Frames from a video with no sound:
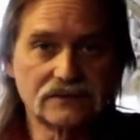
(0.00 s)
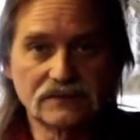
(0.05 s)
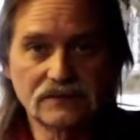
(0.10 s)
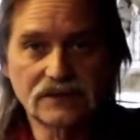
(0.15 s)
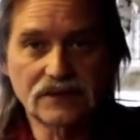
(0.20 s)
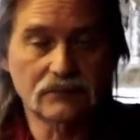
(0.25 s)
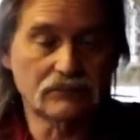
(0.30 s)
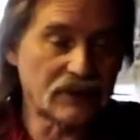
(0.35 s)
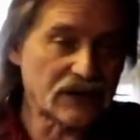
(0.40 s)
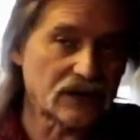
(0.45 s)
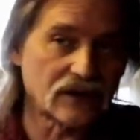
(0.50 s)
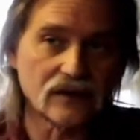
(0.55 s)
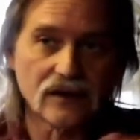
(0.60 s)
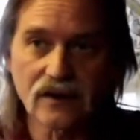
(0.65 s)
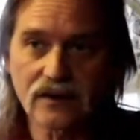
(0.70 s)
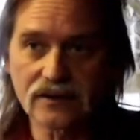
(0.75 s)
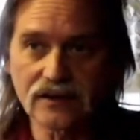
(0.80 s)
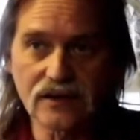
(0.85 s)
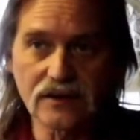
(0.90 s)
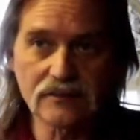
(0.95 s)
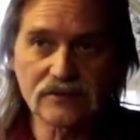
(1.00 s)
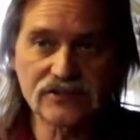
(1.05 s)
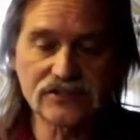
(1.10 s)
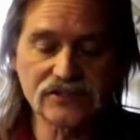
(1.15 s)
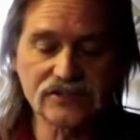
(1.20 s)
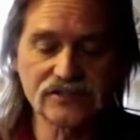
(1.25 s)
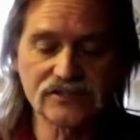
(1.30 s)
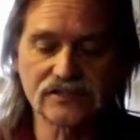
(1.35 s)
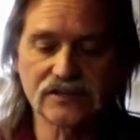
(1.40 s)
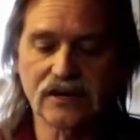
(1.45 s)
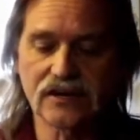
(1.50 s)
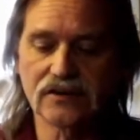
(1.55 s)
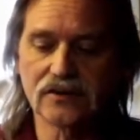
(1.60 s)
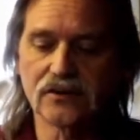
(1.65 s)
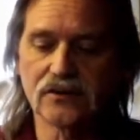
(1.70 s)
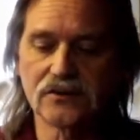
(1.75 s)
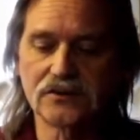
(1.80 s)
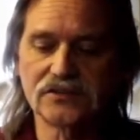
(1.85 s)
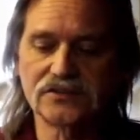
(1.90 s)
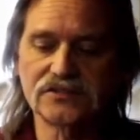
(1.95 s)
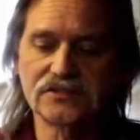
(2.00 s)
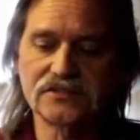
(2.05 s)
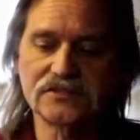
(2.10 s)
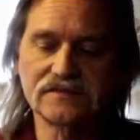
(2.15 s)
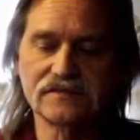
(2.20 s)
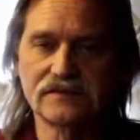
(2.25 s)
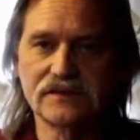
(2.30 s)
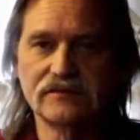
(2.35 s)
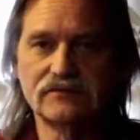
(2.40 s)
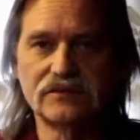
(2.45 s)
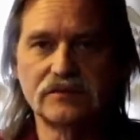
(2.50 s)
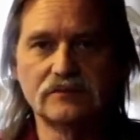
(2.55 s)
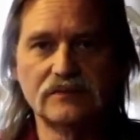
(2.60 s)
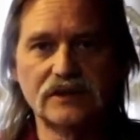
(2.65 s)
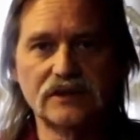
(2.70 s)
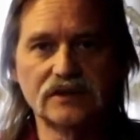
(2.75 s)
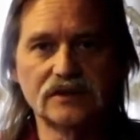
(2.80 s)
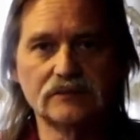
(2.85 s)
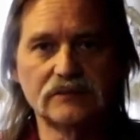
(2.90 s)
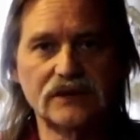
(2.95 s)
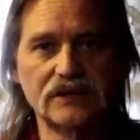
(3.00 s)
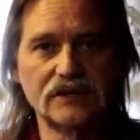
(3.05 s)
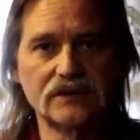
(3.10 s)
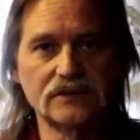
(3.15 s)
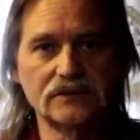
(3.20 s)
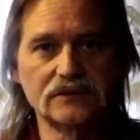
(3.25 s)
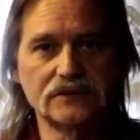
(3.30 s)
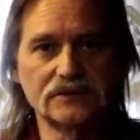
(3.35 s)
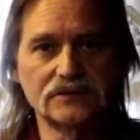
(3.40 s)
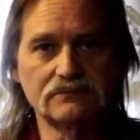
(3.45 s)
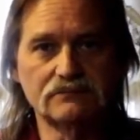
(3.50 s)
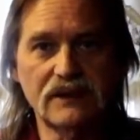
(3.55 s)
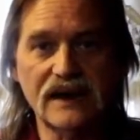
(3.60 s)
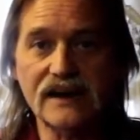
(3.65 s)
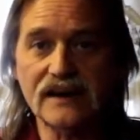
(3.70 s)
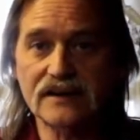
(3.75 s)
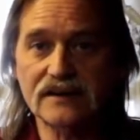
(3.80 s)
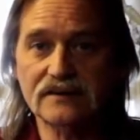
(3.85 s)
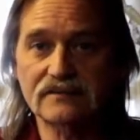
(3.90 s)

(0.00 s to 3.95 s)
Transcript: compare all the images, and I noticed this 50mm was back